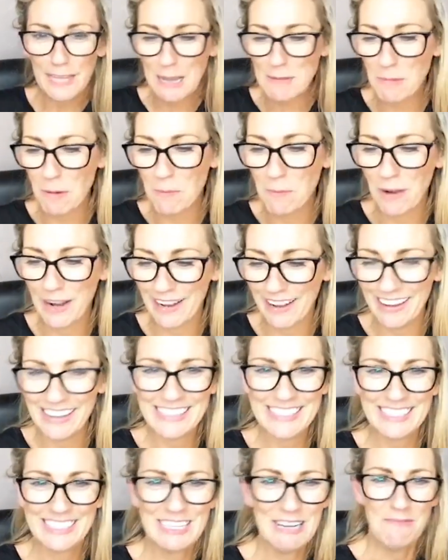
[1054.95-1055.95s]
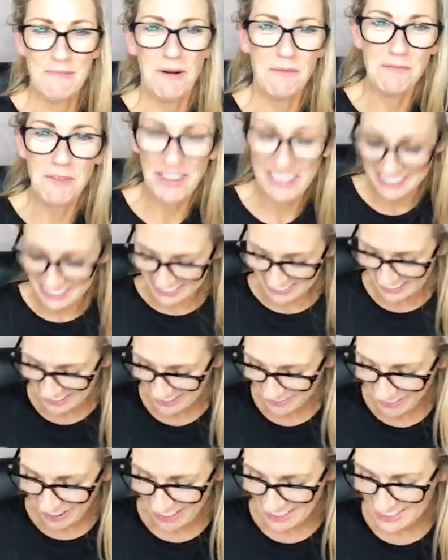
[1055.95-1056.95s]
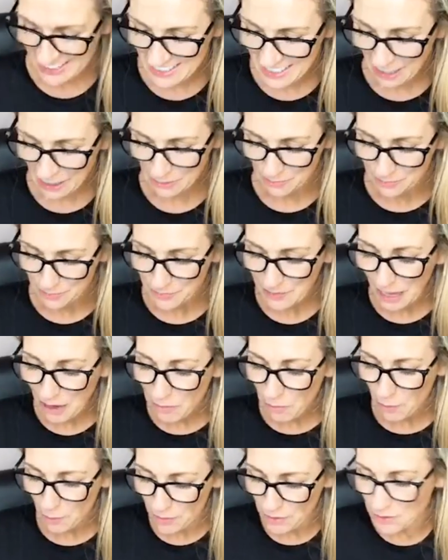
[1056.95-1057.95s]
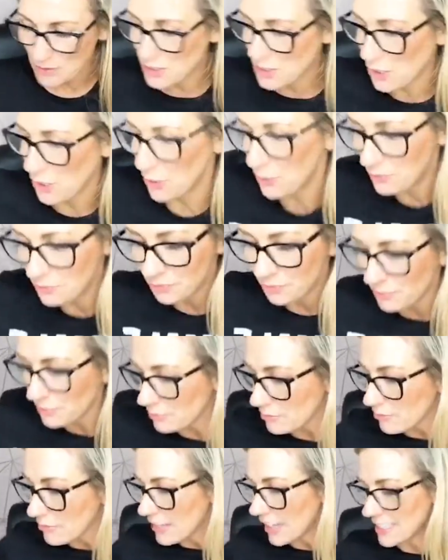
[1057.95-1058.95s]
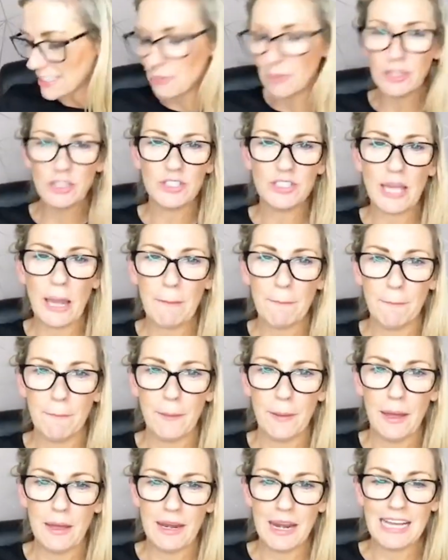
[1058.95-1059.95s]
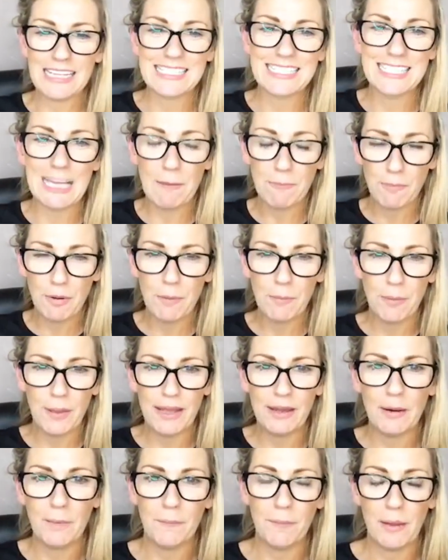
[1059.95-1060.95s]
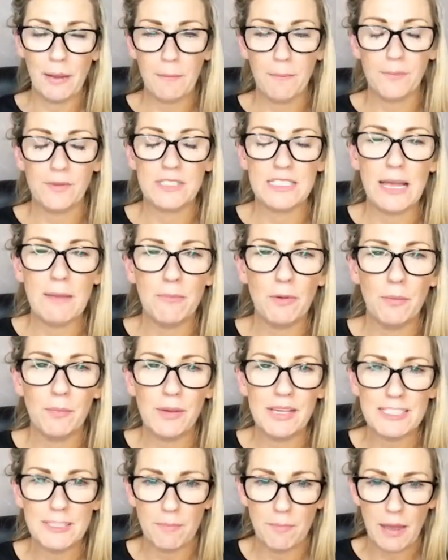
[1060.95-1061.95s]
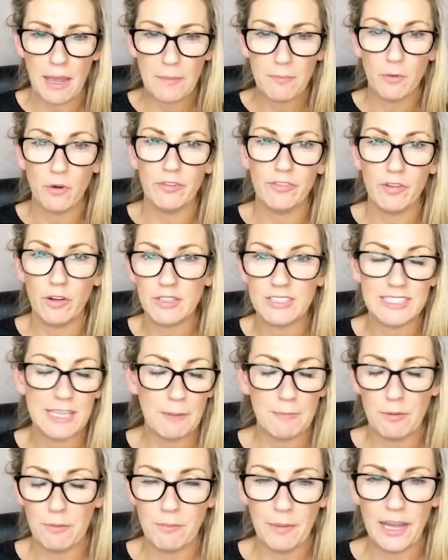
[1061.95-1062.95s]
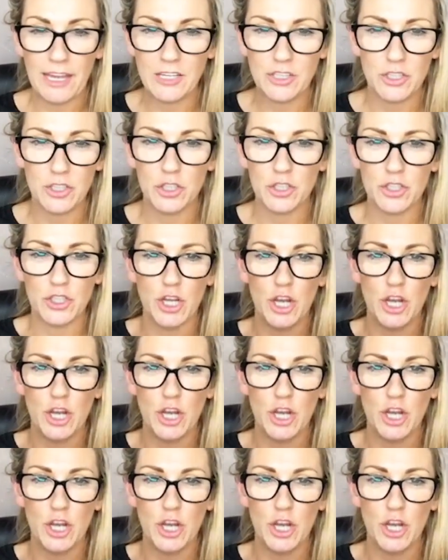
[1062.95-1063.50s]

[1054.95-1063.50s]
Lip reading: I'm on one, guys. I'm on one. Right, so now what I want to do is I want you to get a separate piece of paper or a separate page in your